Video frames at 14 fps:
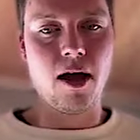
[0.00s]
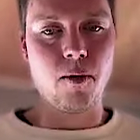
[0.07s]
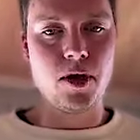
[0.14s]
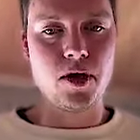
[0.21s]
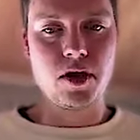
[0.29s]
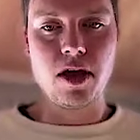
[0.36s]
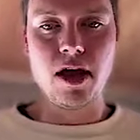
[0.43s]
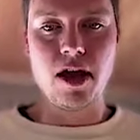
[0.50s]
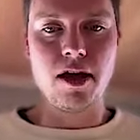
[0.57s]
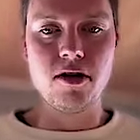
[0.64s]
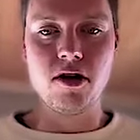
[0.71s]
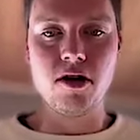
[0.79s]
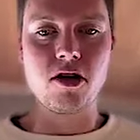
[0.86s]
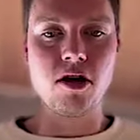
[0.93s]
with
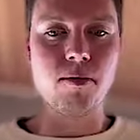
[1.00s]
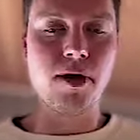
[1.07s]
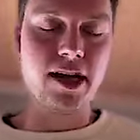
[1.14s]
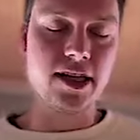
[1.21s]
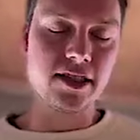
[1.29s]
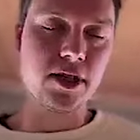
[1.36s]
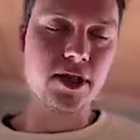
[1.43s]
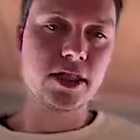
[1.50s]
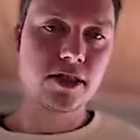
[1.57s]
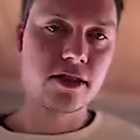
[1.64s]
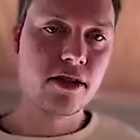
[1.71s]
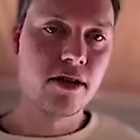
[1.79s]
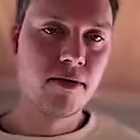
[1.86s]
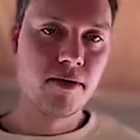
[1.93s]
compliance
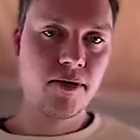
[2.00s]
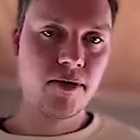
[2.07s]
risks.